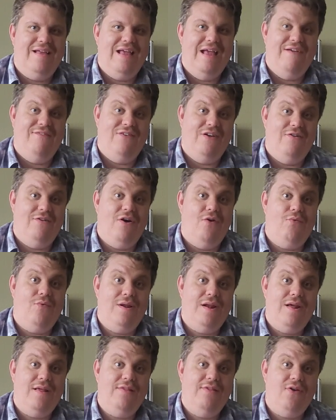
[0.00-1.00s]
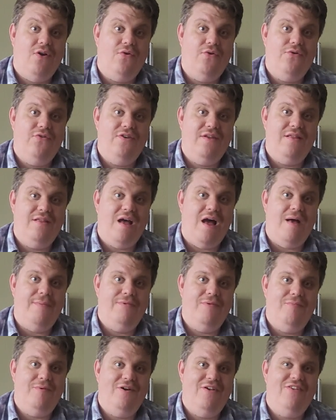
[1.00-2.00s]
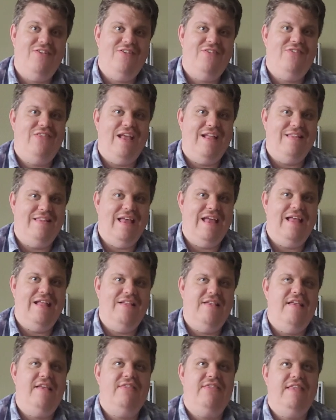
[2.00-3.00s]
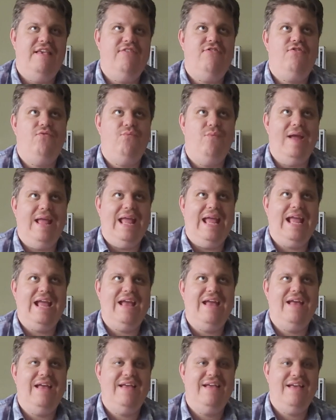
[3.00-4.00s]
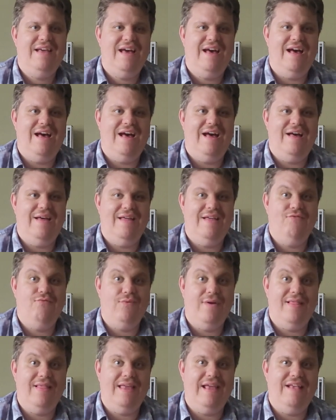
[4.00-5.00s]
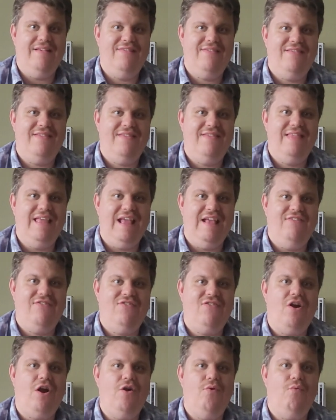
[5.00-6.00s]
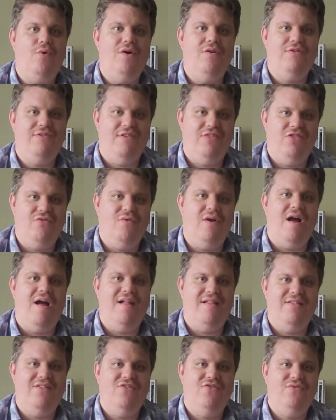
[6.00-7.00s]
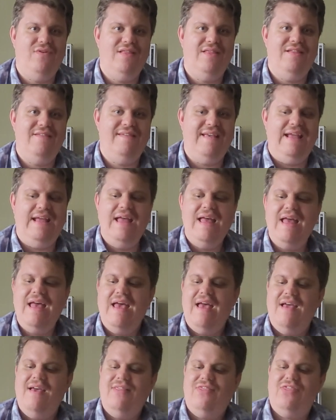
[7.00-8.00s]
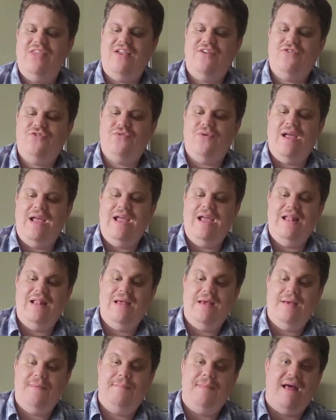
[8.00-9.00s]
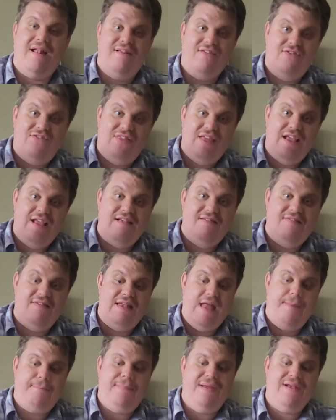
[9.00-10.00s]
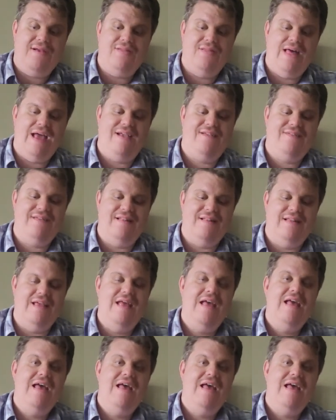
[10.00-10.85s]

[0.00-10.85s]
If you don't want to indulge in omnibus, they did this week release the Star Wars The Thrawn Trilogy thick trade, about as thick as an Epic collection.